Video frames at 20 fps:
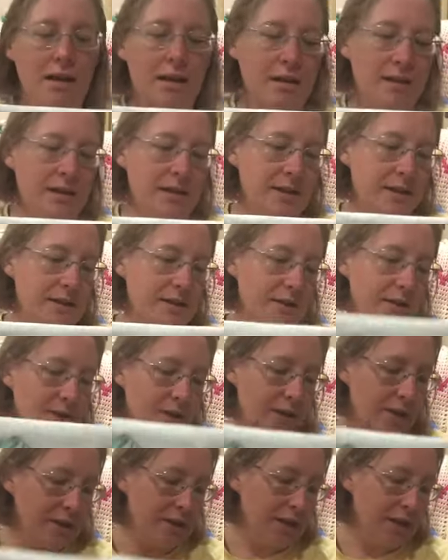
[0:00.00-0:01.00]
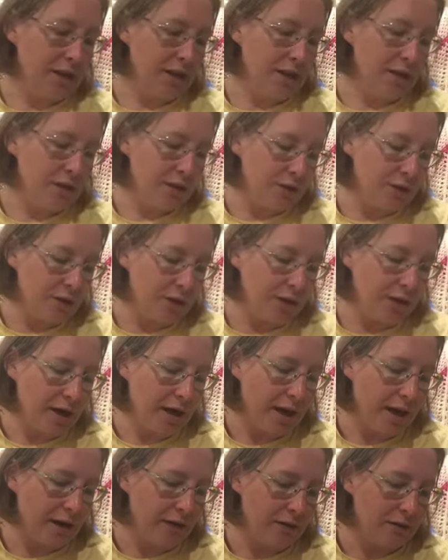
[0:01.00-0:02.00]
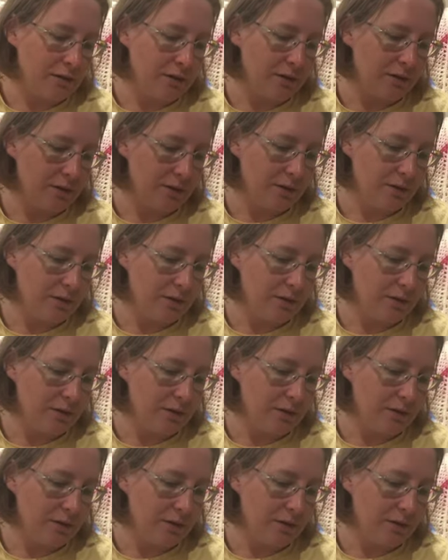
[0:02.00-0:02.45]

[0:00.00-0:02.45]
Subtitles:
This is 32 count.